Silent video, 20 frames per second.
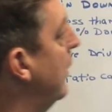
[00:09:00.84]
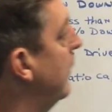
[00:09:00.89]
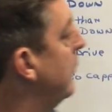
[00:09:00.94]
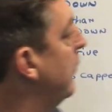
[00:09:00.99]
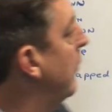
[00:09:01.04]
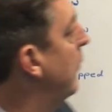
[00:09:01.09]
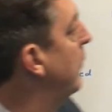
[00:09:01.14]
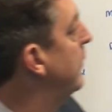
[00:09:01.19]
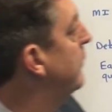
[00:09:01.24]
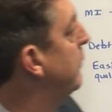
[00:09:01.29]

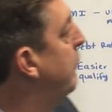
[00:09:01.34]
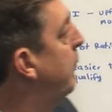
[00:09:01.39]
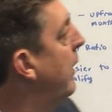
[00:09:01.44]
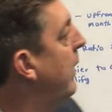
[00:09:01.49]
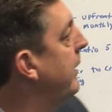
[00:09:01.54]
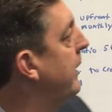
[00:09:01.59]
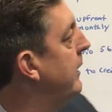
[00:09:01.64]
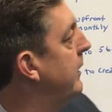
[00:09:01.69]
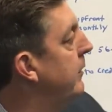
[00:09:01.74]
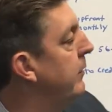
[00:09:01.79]
sort of which
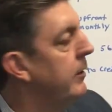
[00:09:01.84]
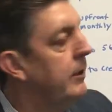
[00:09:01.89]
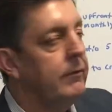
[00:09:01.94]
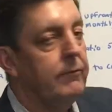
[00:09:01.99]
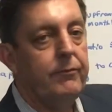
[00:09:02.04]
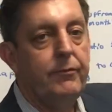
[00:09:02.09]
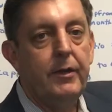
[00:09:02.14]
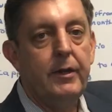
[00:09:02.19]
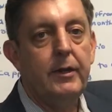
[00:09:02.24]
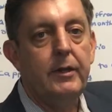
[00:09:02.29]
bucket you
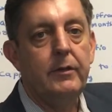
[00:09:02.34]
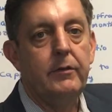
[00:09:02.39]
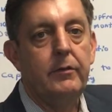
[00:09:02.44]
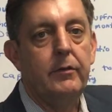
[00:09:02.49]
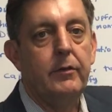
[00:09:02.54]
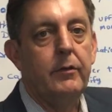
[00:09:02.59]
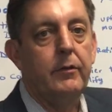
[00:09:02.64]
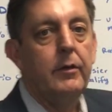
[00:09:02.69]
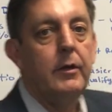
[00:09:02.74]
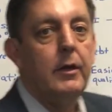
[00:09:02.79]
could fit
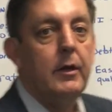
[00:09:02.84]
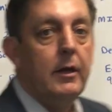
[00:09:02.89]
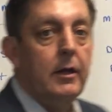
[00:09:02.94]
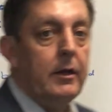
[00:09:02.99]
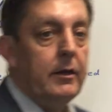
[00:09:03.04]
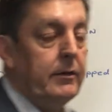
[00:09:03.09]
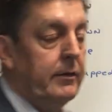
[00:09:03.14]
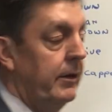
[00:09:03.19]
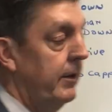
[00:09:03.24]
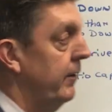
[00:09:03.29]
into. To
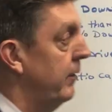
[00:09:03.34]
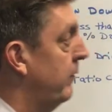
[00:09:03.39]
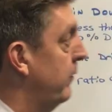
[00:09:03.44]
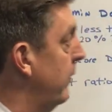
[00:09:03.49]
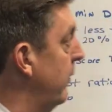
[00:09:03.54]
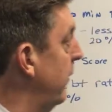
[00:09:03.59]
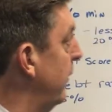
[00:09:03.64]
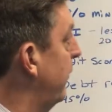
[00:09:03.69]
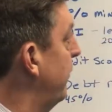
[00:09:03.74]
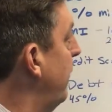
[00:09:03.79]
tell you the
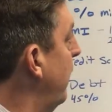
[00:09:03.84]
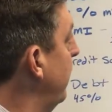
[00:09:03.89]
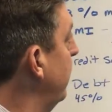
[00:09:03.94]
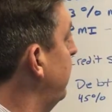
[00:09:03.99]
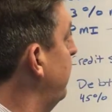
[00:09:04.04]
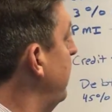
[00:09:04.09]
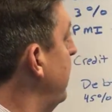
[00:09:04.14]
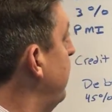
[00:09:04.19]
truth, most